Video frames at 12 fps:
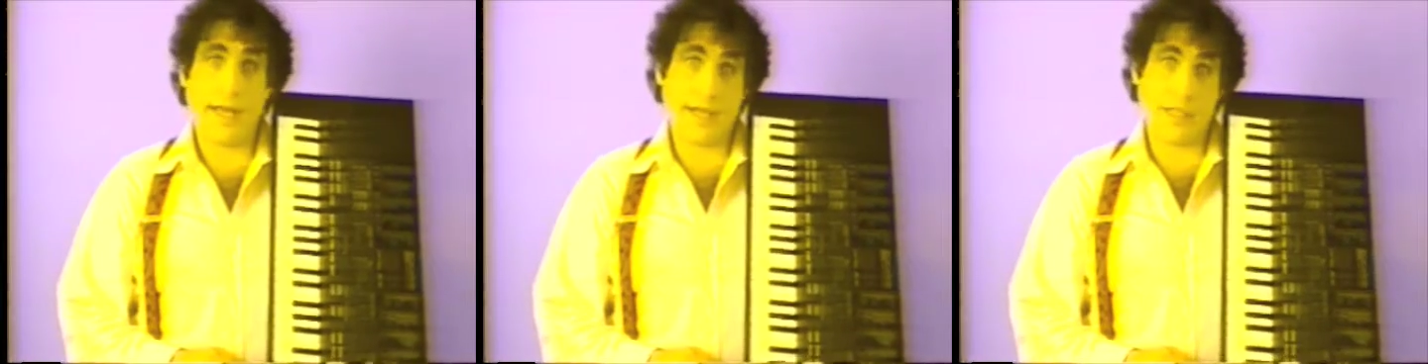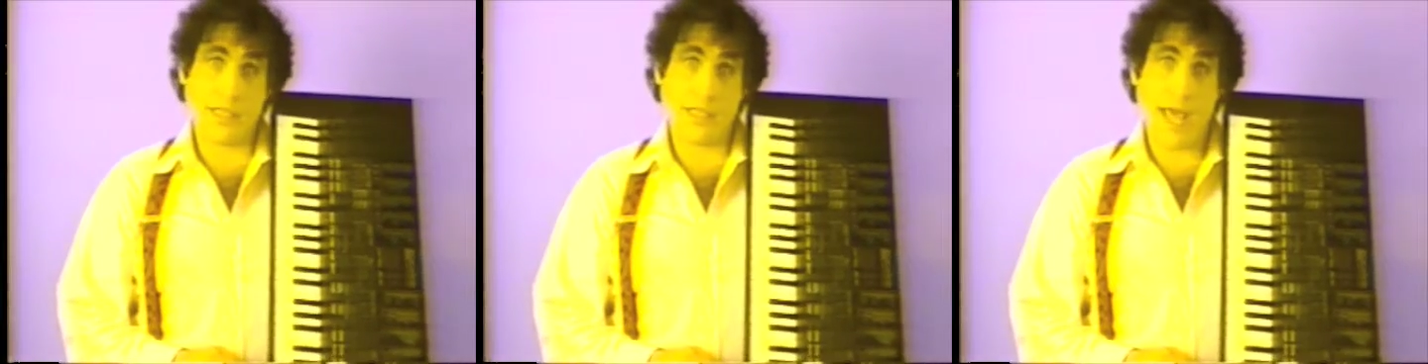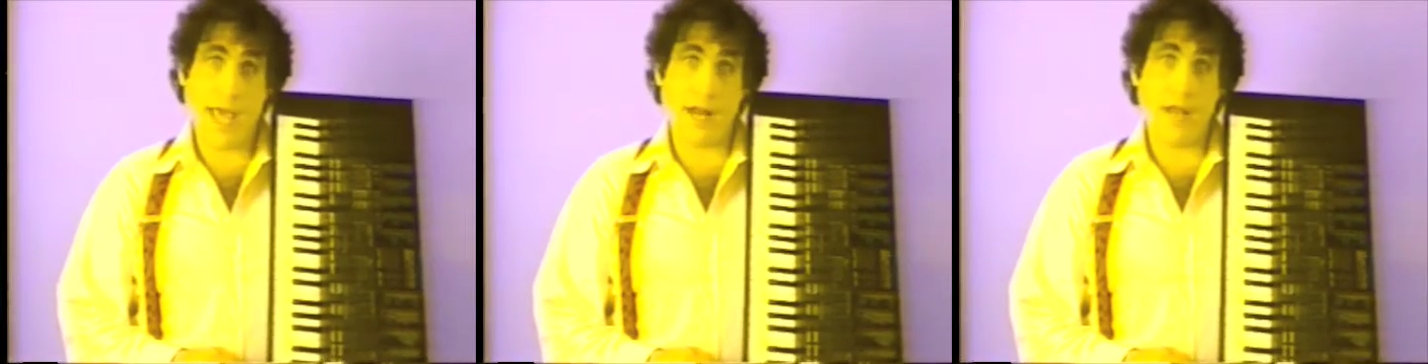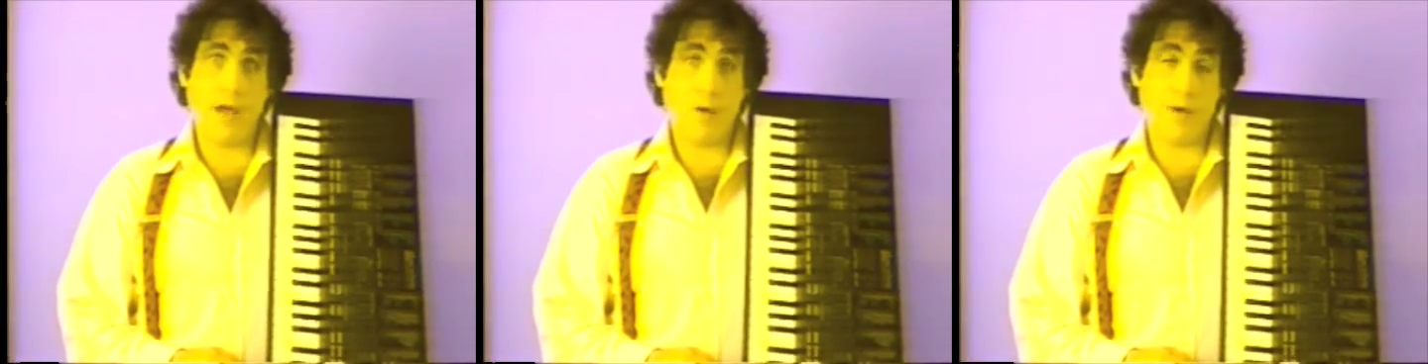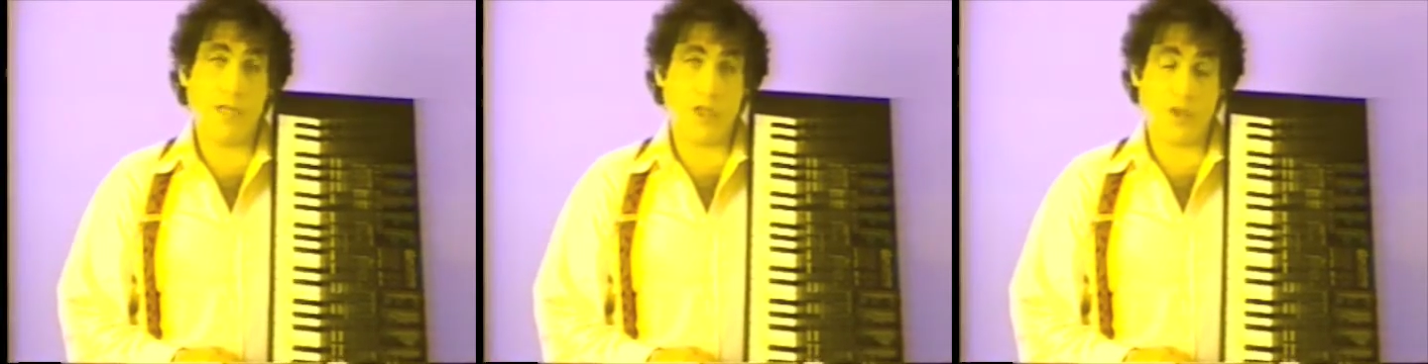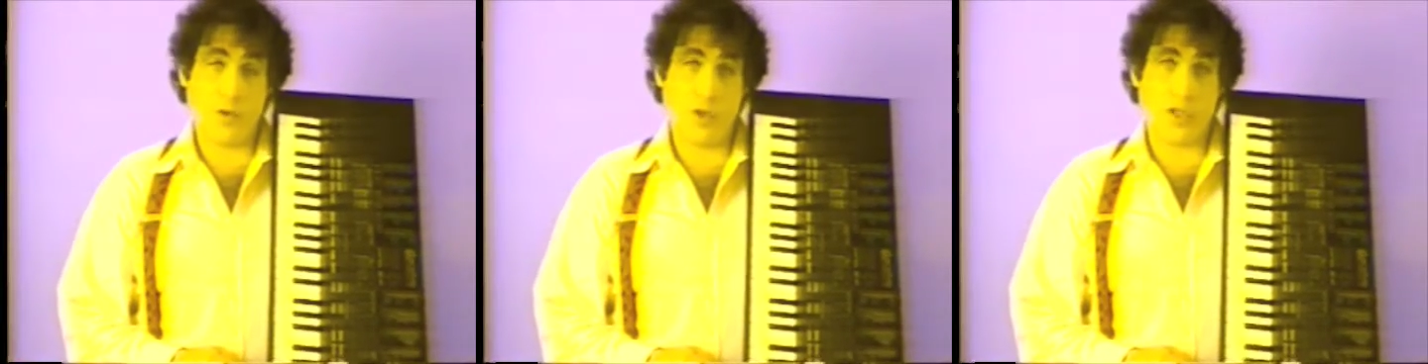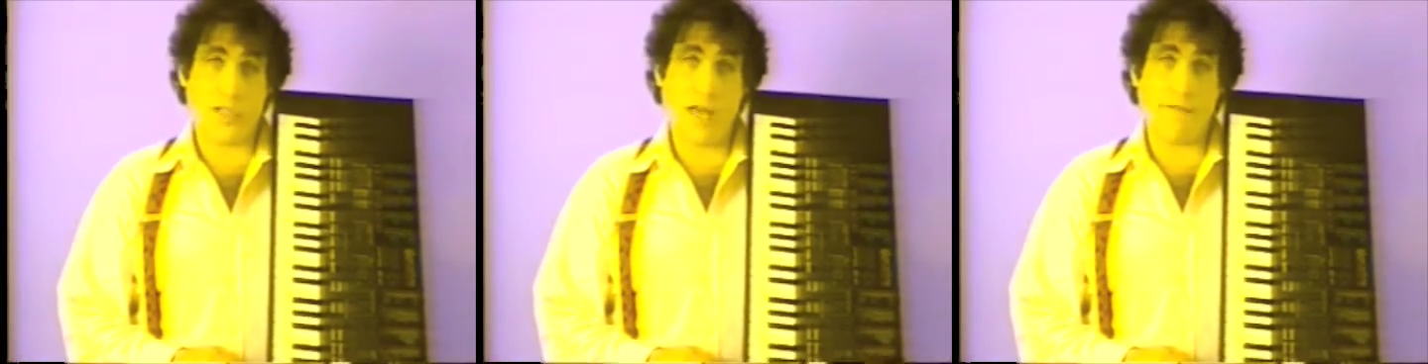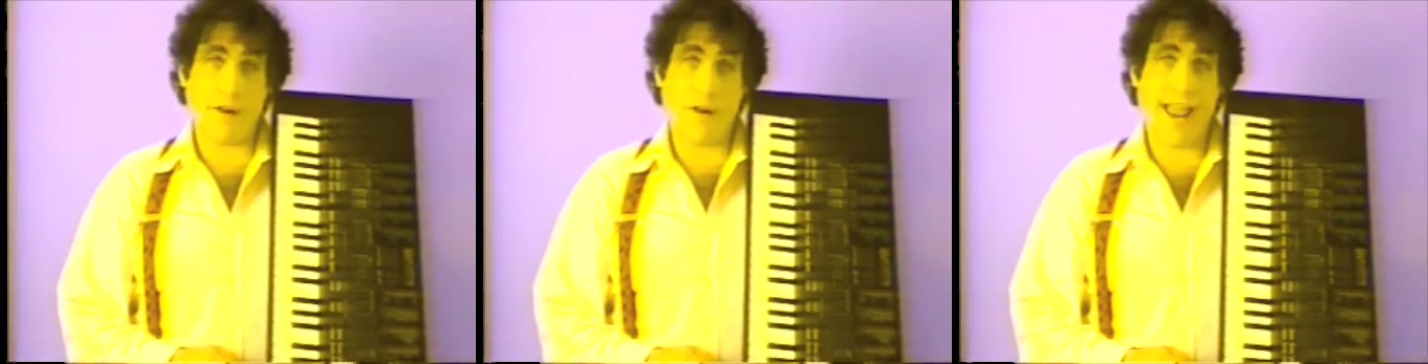Instead, we choose
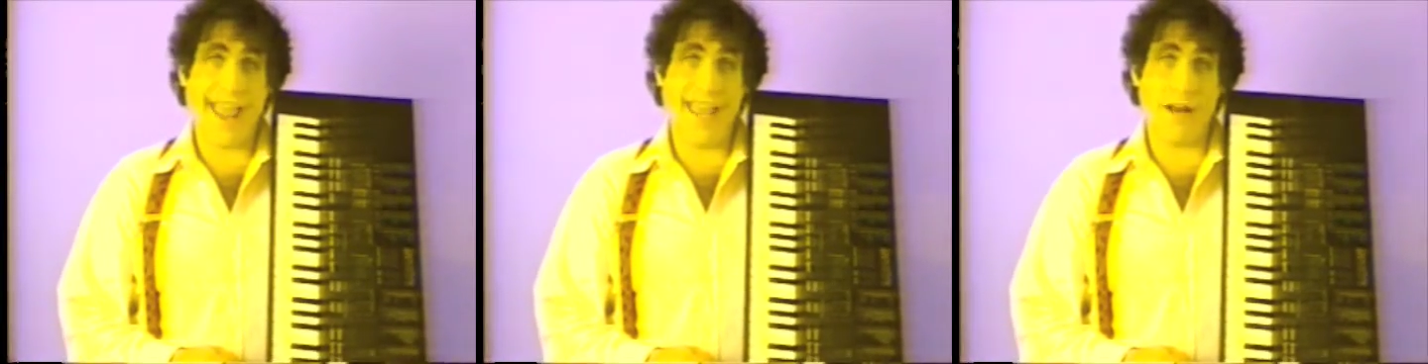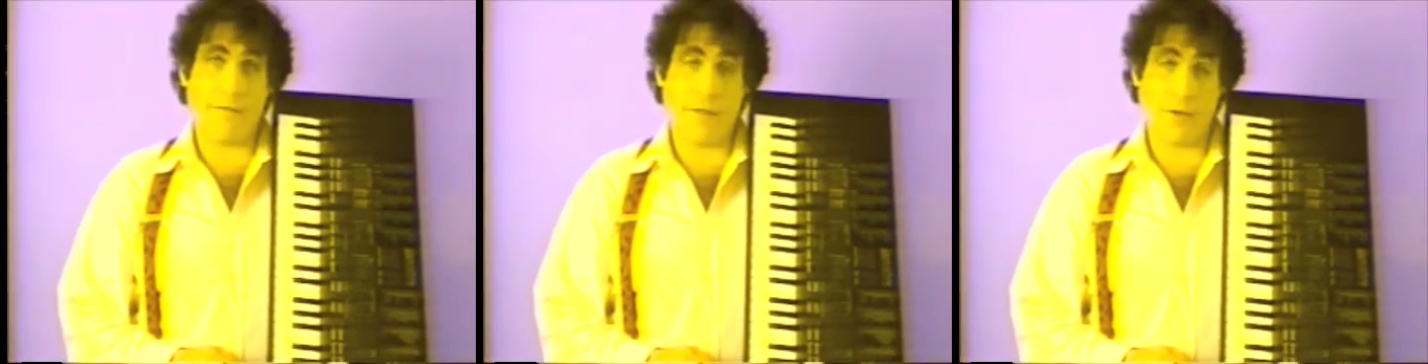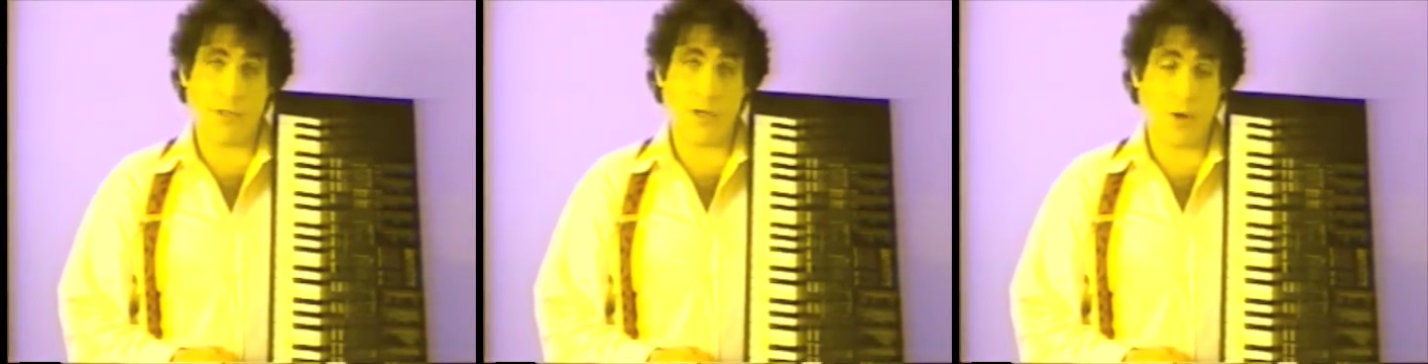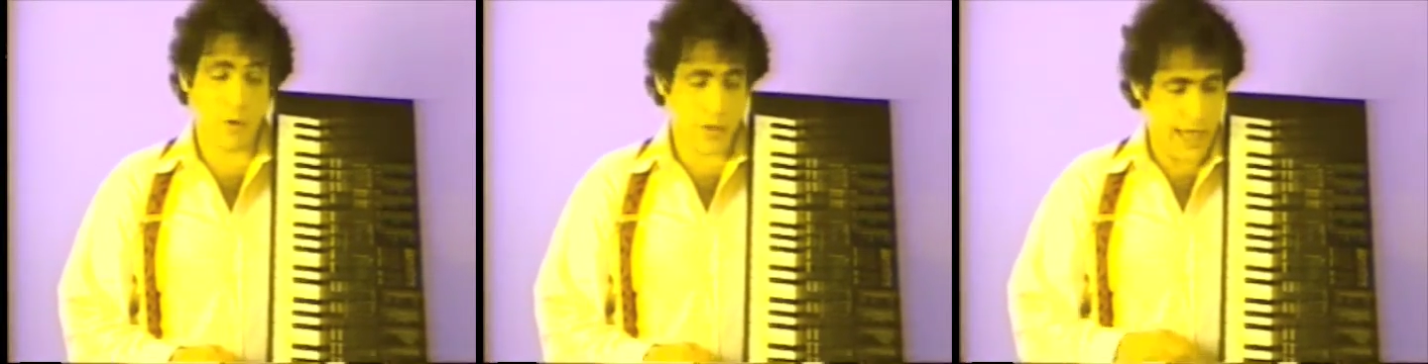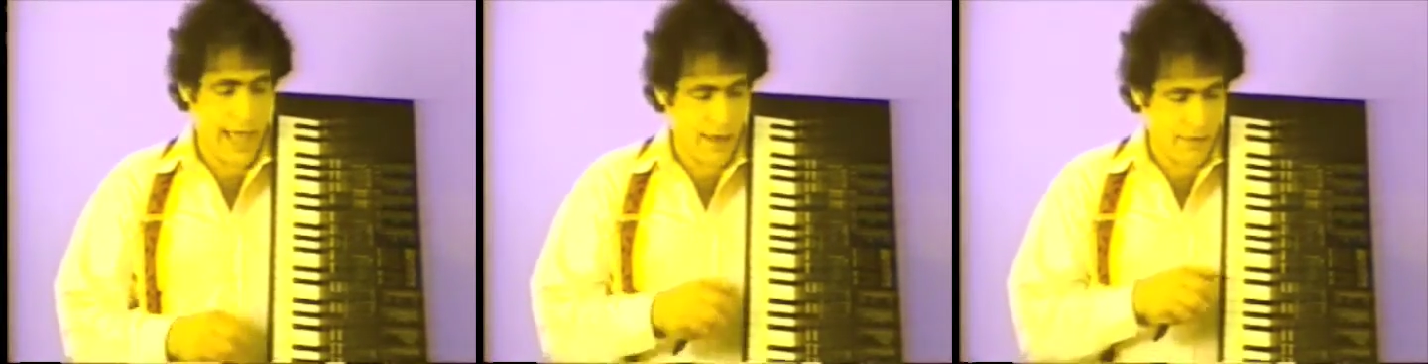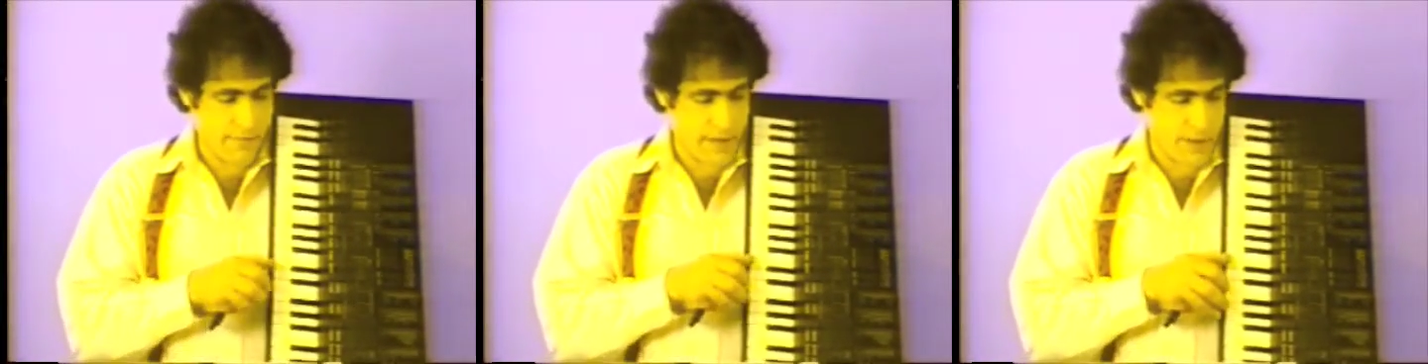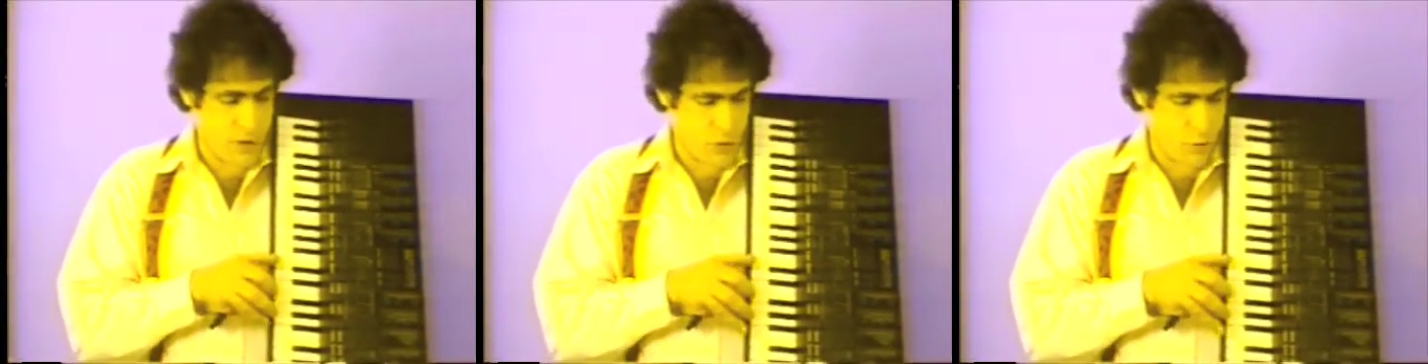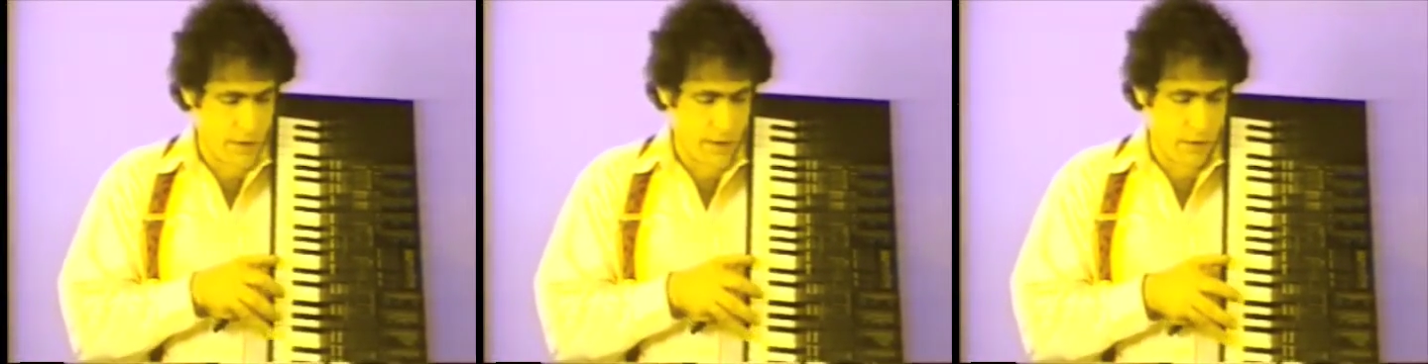7 or 8 of those notes out of these
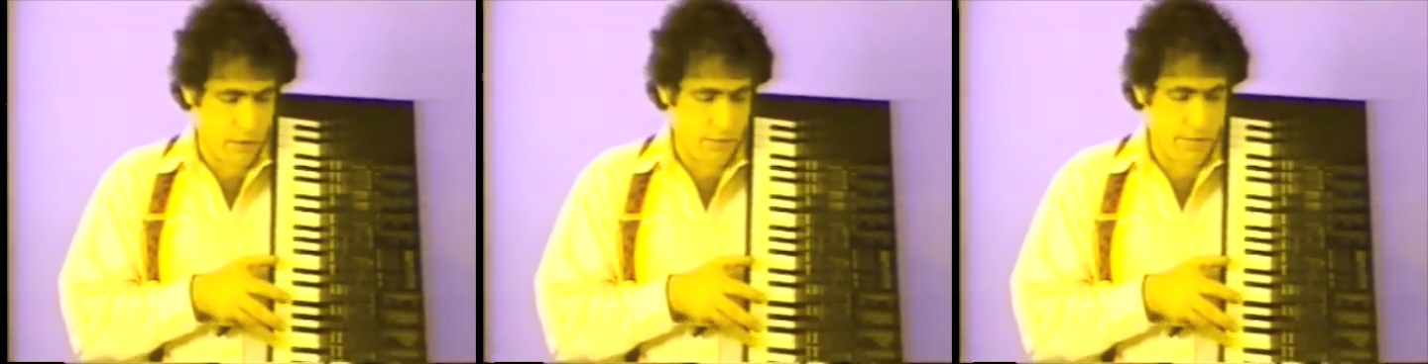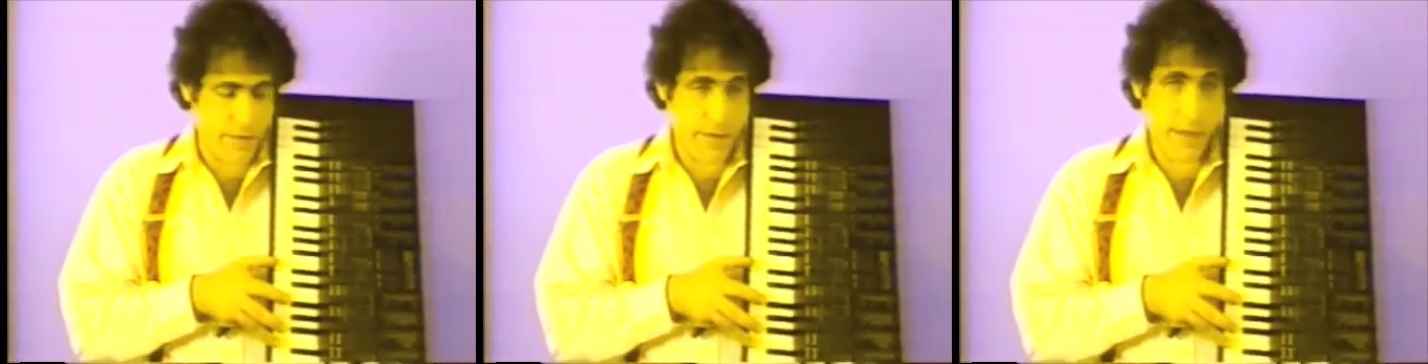12